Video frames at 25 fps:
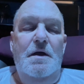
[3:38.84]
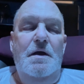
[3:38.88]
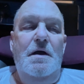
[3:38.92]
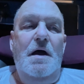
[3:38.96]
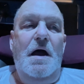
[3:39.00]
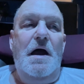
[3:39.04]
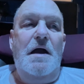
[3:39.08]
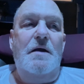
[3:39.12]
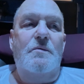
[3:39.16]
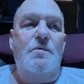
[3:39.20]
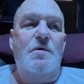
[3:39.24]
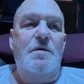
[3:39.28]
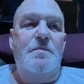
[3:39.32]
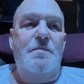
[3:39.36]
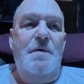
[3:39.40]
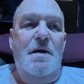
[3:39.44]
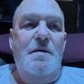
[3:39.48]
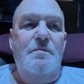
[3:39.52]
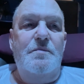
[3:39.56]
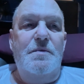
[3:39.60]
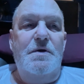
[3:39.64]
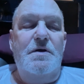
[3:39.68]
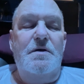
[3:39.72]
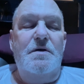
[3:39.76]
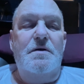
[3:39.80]
I
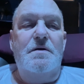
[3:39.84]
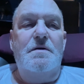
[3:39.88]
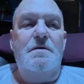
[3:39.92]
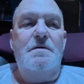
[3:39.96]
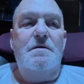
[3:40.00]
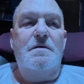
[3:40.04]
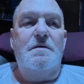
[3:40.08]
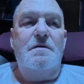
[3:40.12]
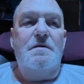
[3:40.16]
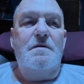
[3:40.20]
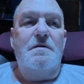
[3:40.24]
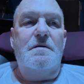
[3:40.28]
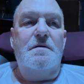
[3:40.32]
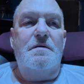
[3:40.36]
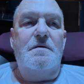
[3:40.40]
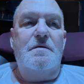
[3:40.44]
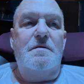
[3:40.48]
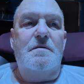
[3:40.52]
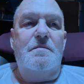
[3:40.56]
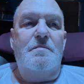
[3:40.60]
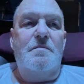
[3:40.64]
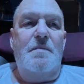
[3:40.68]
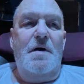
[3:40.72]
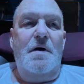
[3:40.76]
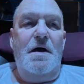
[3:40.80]
remember
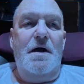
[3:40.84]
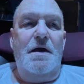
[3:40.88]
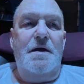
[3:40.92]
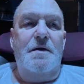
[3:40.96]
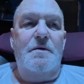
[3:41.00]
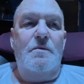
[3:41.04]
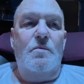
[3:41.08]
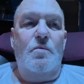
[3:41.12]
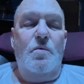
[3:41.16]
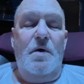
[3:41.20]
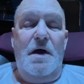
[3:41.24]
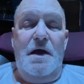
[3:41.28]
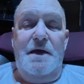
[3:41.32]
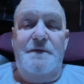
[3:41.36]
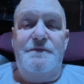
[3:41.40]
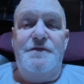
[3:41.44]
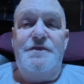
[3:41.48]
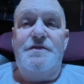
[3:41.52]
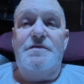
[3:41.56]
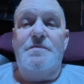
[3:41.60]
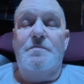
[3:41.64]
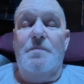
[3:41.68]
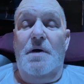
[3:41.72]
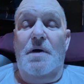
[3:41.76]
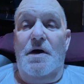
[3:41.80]
my
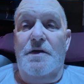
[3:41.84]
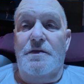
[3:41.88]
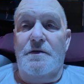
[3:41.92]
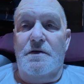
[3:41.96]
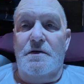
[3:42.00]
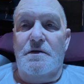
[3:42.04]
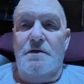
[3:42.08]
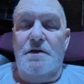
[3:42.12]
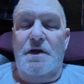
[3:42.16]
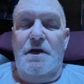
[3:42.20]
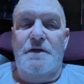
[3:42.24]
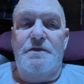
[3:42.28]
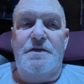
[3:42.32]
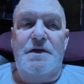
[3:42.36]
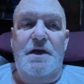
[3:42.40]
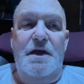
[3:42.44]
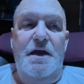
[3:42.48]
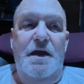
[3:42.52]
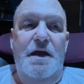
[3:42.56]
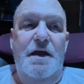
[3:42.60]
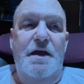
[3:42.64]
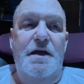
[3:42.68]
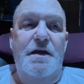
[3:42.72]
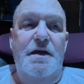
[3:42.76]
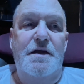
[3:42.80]
wife's mother at the
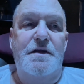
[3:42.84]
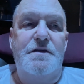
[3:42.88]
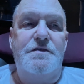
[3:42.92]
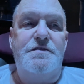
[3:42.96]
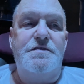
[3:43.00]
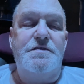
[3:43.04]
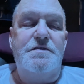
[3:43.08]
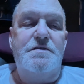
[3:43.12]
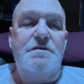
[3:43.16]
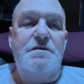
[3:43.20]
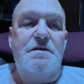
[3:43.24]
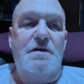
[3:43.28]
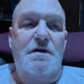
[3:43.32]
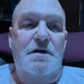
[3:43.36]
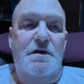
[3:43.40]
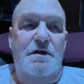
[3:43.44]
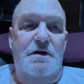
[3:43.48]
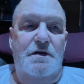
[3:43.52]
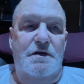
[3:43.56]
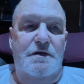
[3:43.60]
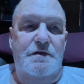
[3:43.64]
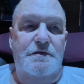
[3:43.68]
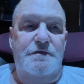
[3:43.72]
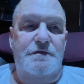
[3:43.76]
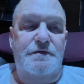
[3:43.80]
age
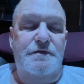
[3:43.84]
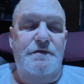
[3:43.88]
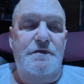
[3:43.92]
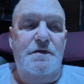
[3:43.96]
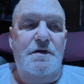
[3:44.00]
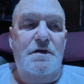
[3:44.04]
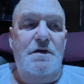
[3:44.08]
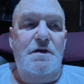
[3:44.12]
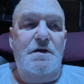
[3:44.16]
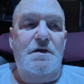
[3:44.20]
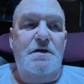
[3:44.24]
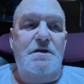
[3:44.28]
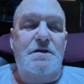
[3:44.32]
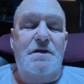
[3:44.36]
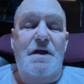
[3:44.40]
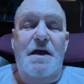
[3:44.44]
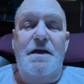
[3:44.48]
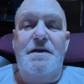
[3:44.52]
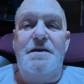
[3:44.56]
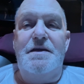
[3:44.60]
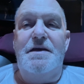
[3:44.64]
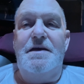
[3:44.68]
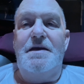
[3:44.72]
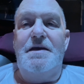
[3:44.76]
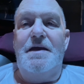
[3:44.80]
of
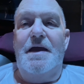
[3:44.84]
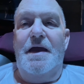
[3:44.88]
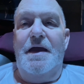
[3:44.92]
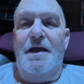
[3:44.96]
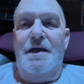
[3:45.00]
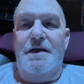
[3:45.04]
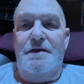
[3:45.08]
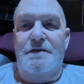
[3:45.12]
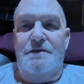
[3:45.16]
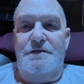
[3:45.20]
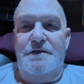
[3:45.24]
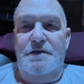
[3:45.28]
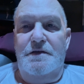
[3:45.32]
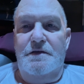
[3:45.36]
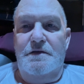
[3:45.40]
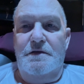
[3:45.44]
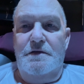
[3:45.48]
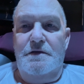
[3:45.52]
98